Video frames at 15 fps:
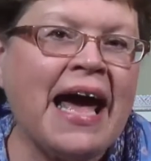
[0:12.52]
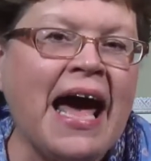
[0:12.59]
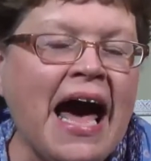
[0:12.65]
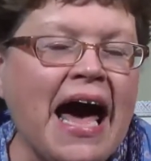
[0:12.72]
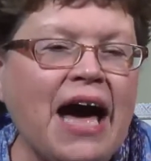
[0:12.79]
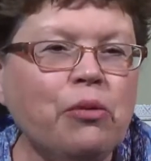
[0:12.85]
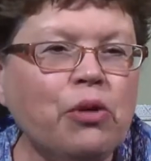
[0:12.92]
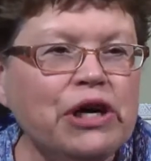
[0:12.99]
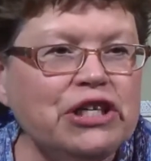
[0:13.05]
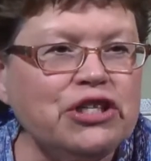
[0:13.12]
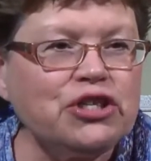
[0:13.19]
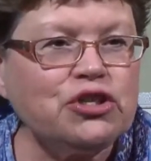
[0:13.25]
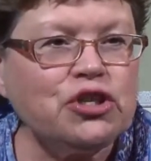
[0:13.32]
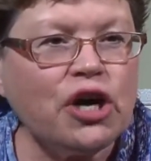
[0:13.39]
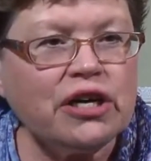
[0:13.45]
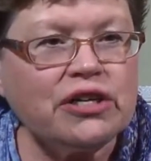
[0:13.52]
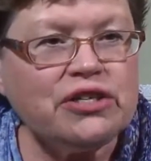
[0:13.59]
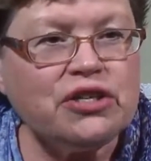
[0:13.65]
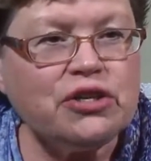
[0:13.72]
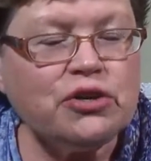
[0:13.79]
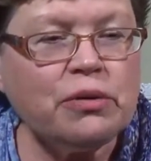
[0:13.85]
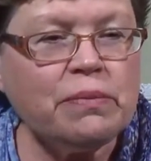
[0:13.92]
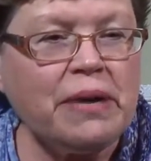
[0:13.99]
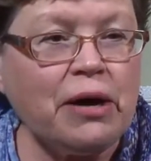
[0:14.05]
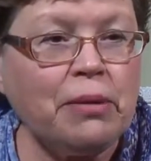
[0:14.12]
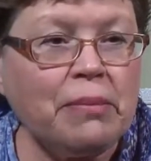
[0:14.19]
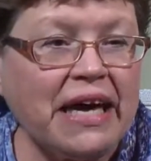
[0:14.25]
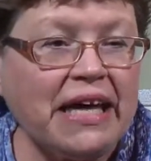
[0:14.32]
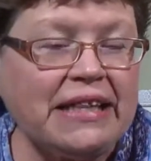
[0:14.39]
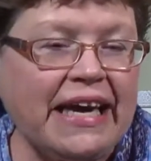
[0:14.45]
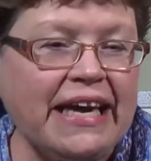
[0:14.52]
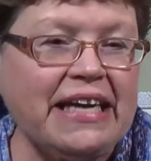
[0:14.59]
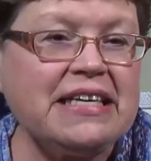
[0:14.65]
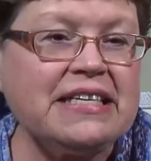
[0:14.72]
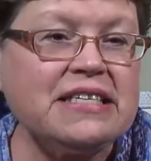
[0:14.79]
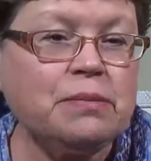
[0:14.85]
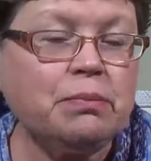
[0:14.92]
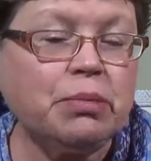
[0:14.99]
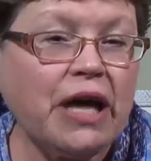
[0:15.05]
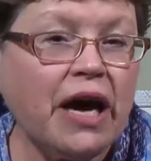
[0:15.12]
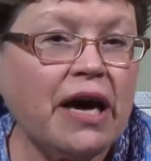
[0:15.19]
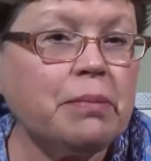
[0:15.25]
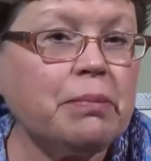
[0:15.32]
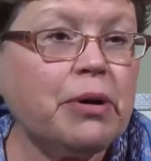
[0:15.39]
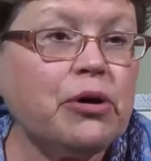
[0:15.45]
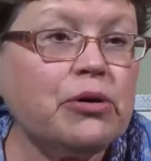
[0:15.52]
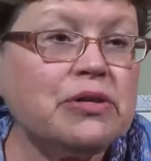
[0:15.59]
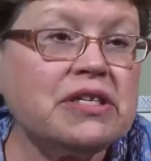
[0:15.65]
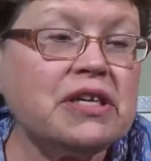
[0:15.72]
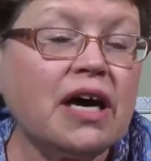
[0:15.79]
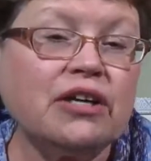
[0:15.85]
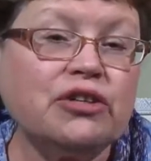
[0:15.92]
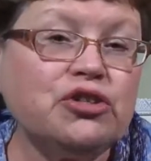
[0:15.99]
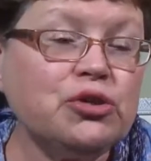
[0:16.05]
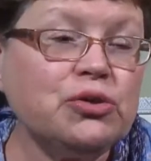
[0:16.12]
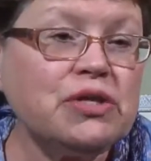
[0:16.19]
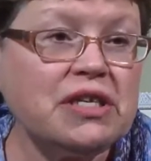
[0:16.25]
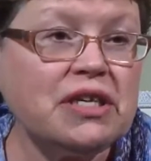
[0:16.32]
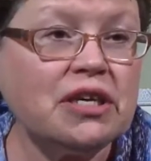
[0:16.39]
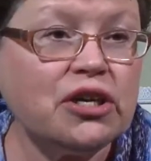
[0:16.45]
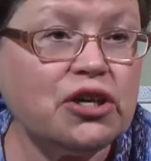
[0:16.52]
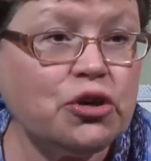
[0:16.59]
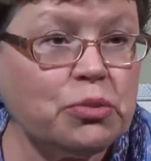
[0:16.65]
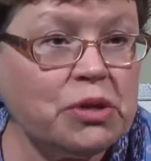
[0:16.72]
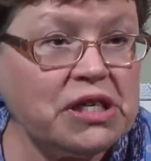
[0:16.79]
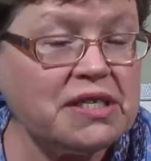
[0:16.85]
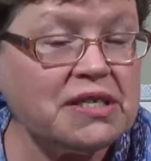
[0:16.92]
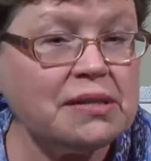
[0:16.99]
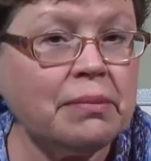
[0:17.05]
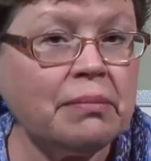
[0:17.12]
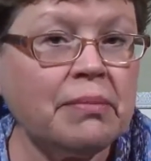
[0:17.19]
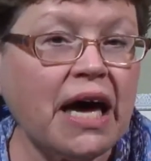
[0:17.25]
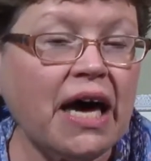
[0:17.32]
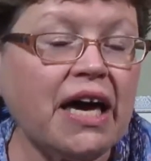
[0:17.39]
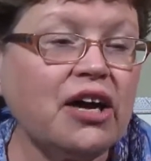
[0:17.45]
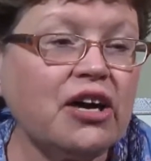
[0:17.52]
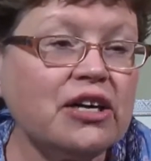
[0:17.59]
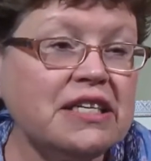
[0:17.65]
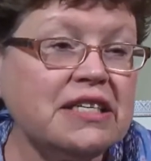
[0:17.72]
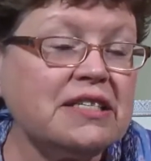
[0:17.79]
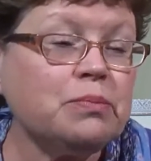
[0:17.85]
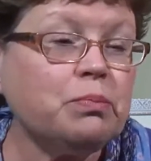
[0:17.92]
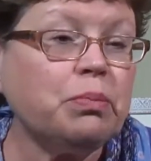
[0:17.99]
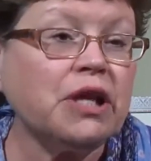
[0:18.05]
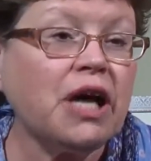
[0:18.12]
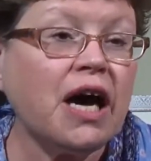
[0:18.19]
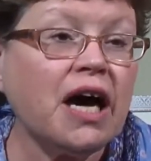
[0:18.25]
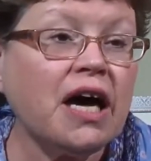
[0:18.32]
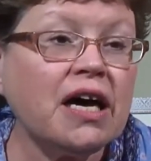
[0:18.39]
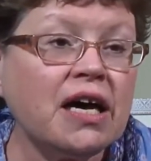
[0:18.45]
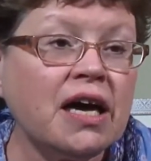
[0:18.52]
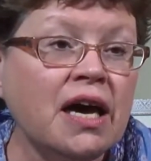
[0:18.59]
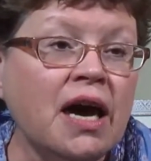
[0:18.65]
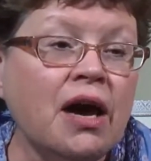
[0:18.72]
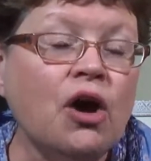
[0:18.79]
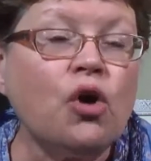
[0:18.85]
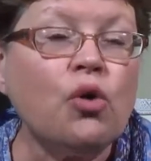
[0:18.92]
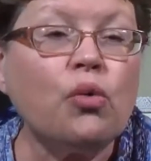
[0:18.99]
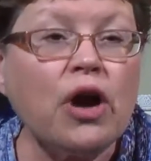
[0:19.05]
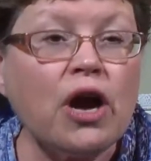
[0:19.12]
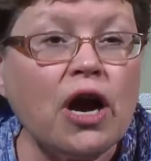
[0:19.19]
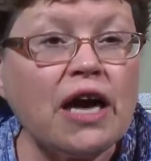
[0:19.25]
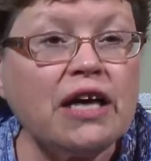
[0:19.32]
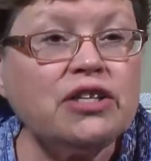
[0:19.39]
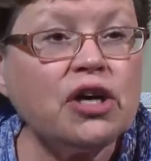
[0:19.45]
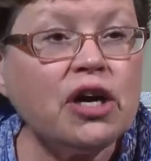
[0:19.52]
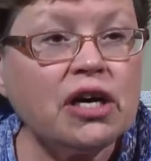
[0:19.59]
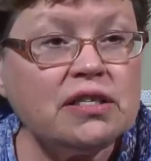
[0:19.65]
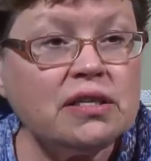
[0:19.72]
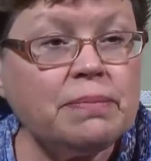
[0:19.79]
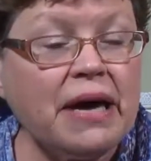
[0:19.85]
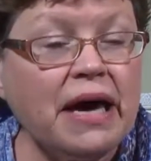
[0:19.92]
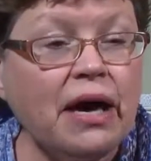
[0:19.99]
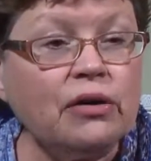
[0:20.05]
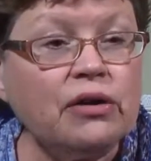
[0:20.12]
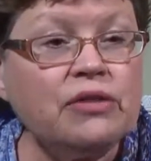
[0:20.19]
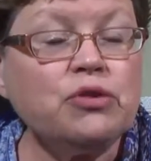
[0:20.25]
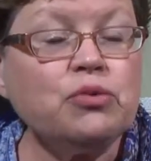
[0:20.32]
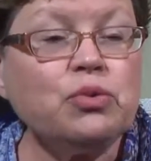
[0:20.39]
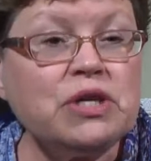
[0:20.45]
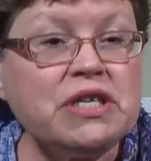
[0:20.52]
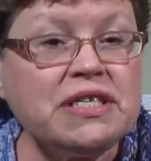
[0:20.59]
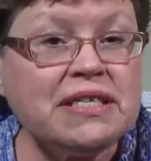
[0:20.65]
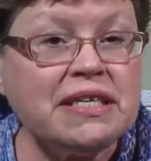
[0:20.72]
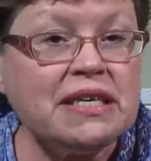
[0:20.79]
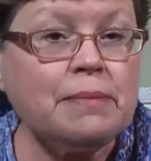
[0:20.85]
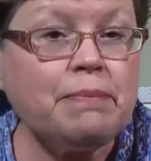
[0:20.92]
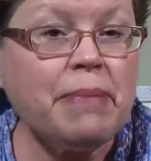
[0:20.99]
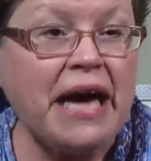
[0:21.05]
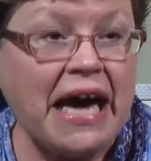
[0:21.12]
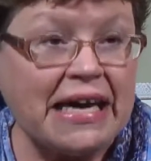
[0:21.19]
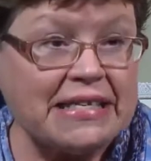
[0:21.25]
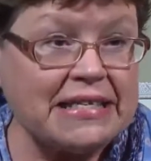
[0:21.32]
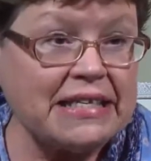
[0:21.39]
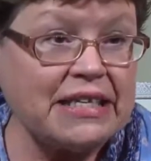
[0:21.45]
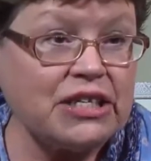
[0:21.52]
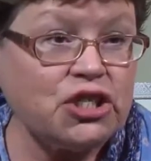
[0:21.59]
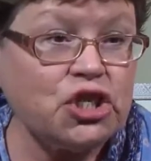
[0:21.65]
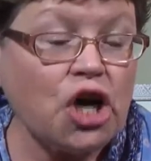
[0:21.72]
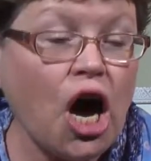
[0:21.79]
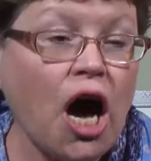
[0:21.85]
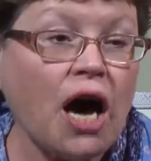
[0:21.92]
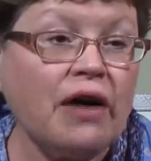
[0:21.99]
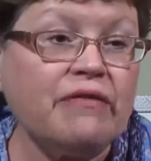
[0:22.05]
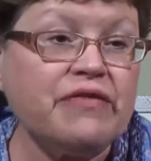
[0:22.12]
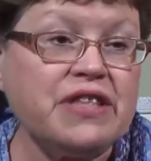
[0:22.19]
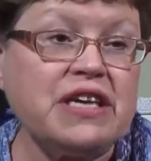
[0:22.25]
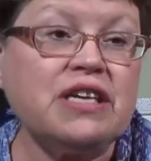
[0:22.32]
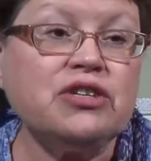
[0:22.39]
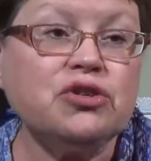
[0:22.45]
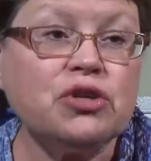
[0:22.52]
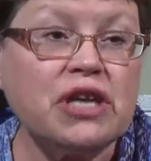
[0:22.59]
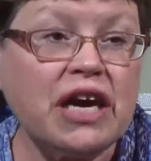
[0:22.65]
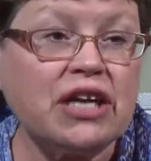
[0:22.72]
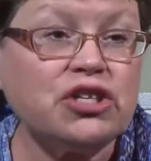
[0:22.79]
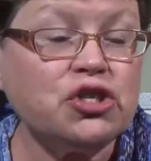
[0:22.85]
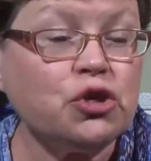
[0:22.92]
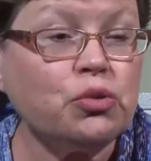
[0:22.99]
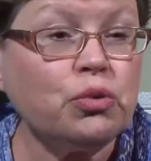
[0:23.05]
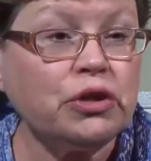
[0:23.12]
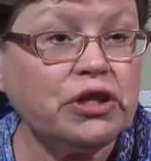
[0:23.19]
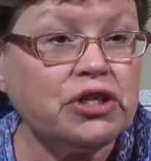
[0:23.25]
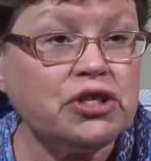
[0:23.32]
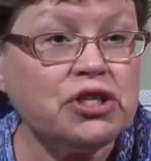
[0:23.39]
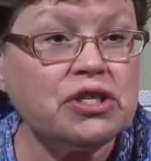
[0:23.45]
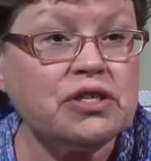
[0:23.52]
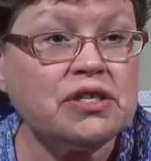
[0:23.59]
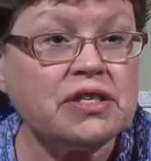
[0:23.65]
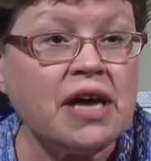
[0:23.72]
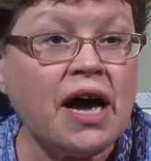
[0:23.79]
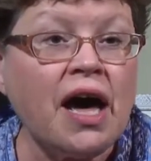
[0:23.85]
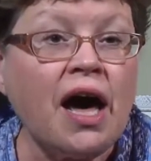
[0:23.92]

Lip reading: I wanted to talk to you about my latest blog post on Juicy Ecumenism, IRD's blog, where I talked about the recent passage of the International Religious